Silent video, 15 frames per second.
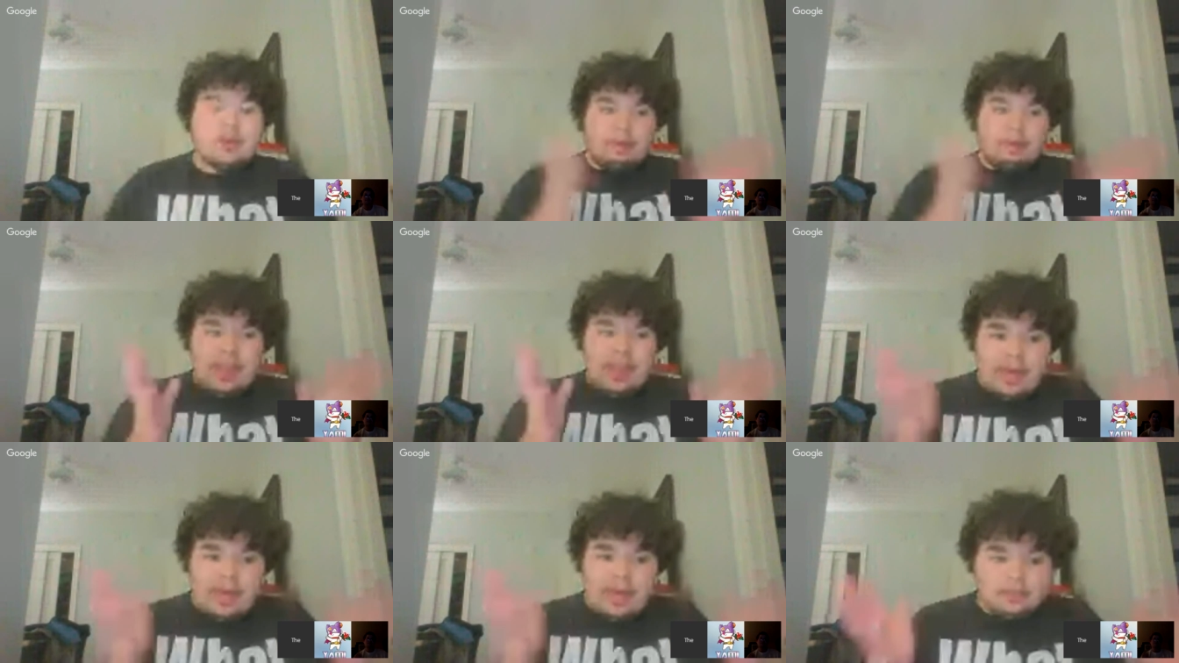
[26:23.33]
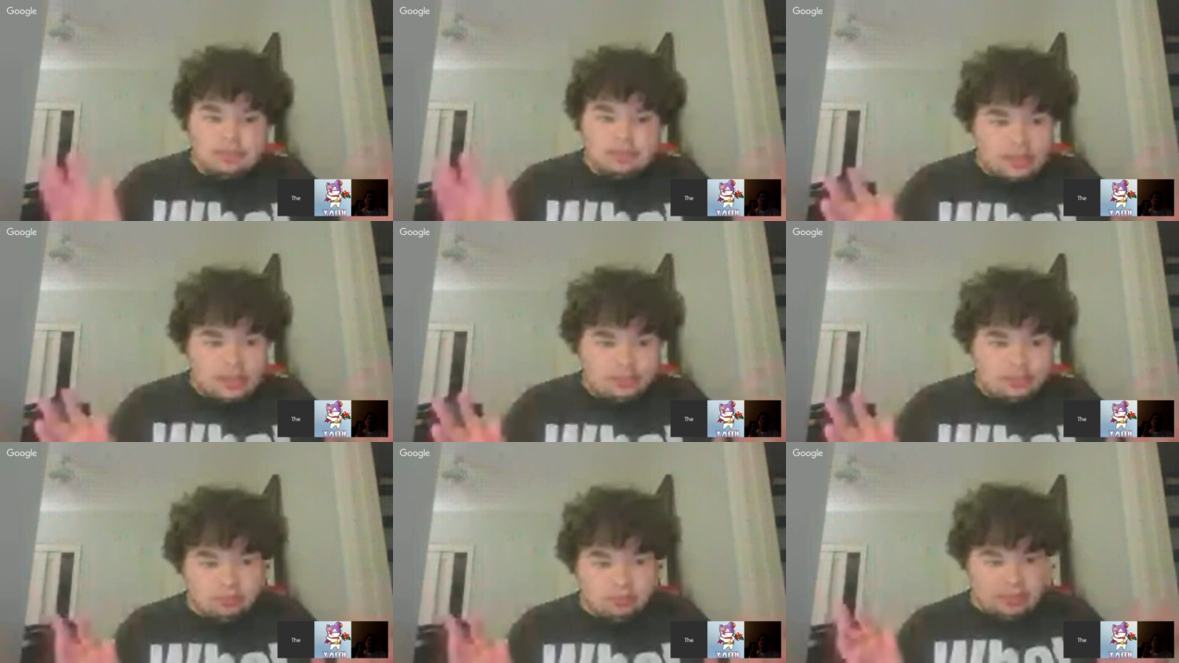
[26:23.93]
May I
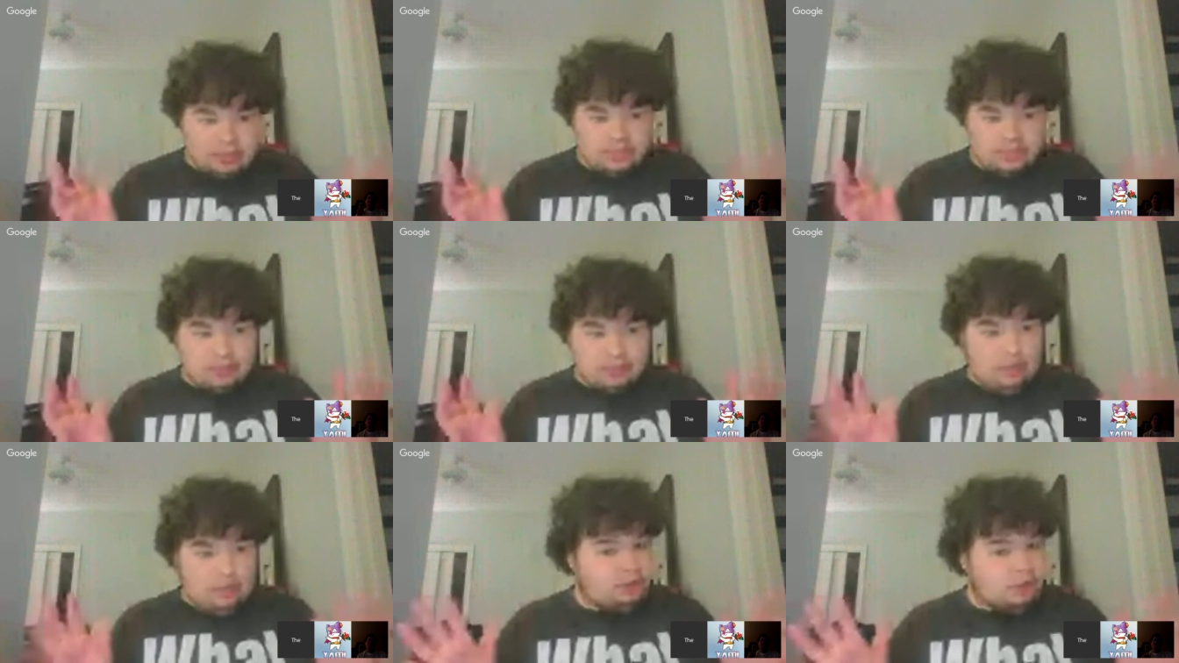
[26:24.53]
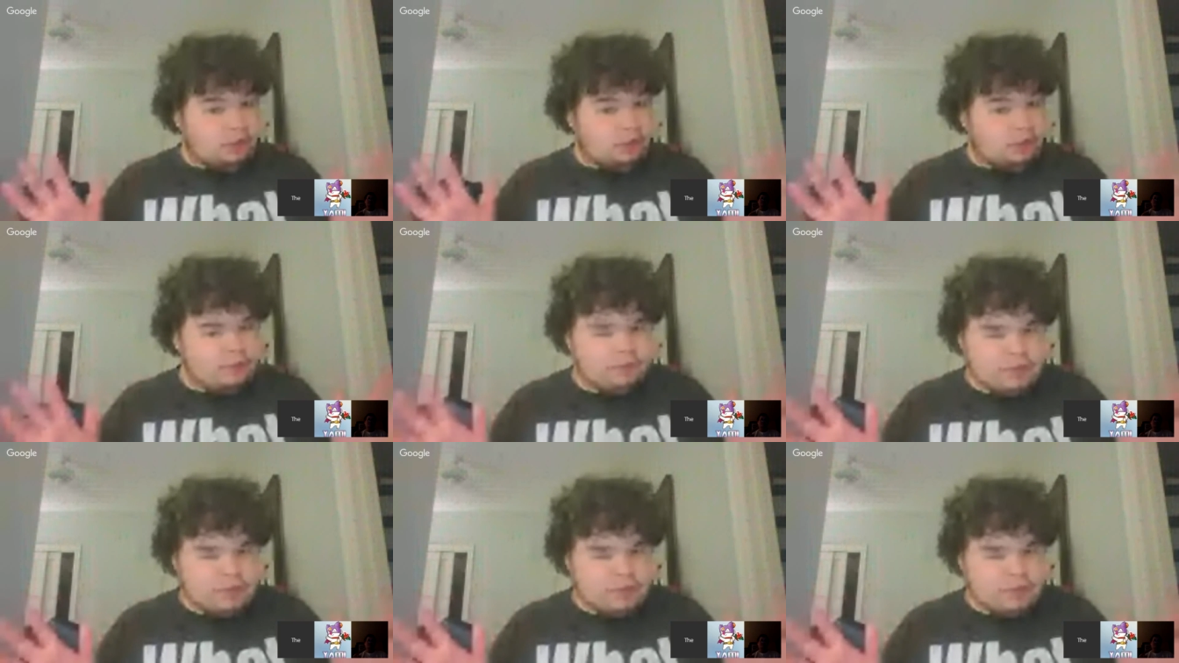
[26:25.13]
suggest the other